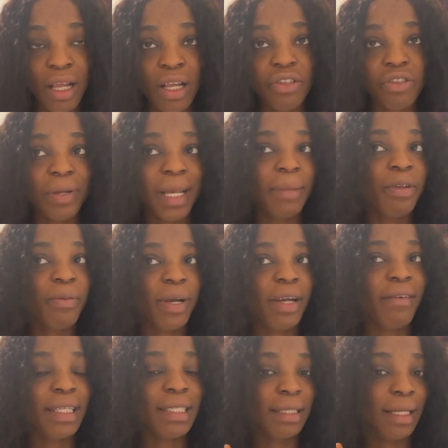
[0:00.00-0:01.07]
So I remember
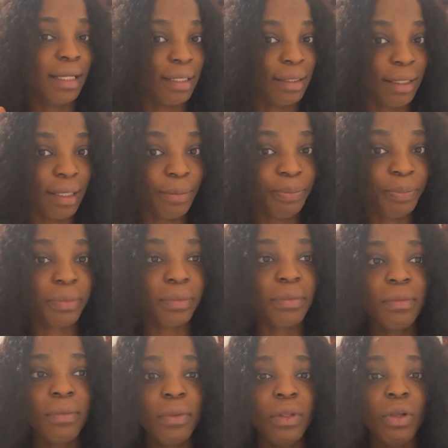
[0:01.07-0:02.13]
writing an exam,
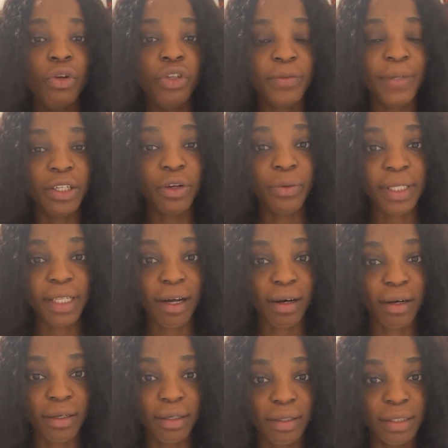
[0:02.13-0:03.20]
because we're done with
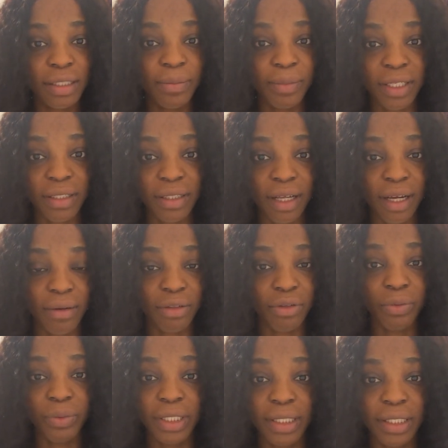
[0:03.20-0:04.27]
our semester,
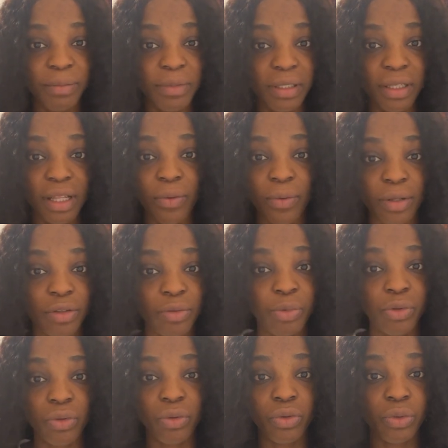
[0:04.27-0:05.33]
we're supposed
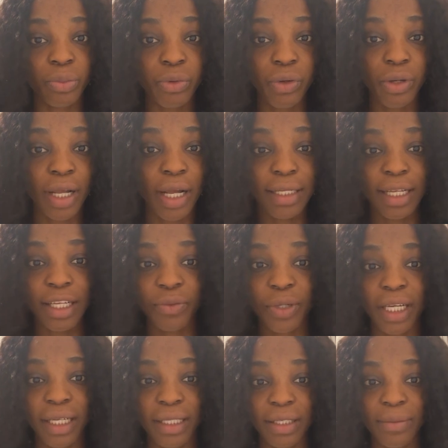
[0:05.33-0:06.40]
to go to Poland. That's why you
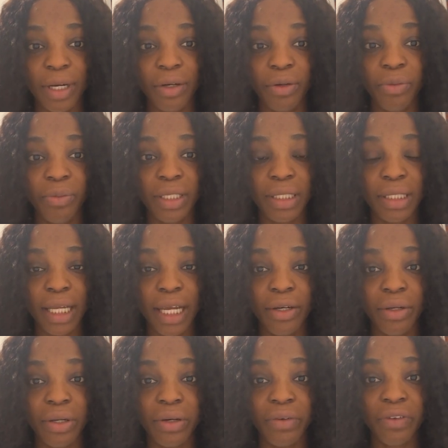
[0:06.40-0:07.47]
can see my room is kind
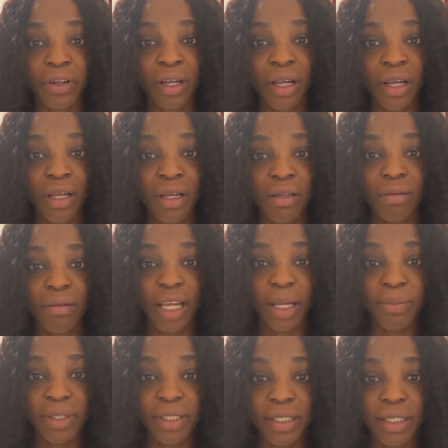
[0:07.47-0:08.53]
of
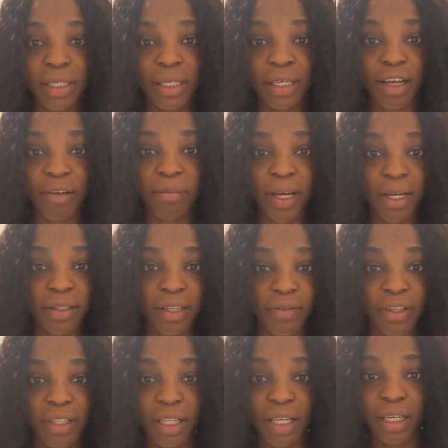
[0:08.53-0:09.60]
empty. I've packed
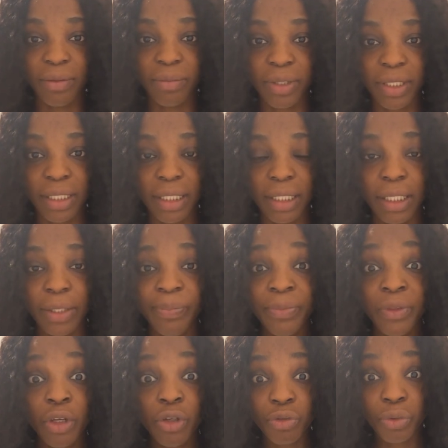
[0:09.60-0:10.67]
everything basically.
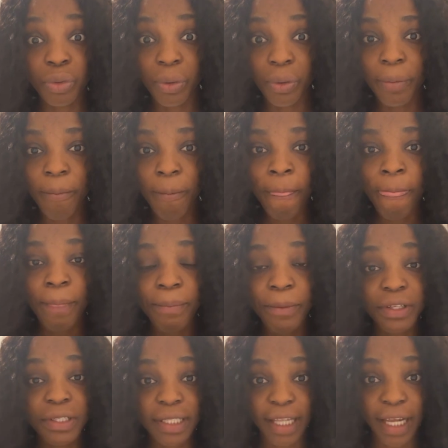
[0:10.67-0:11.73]
So
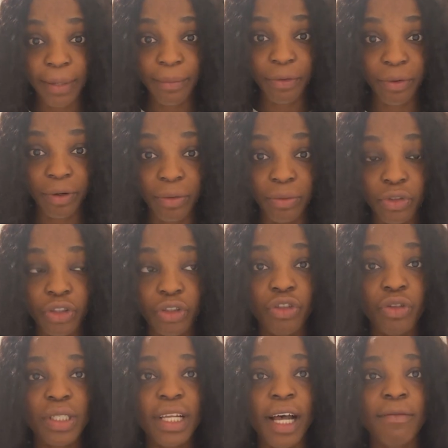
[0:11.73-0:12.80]
this time around, you
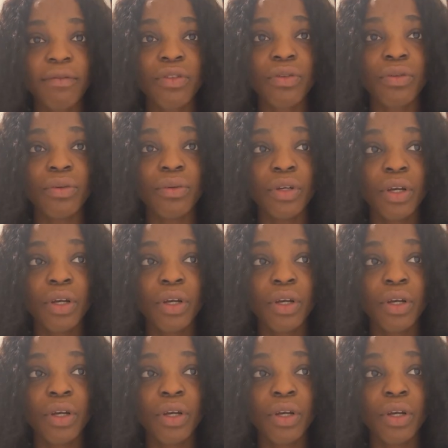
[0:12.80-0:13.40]
just have to,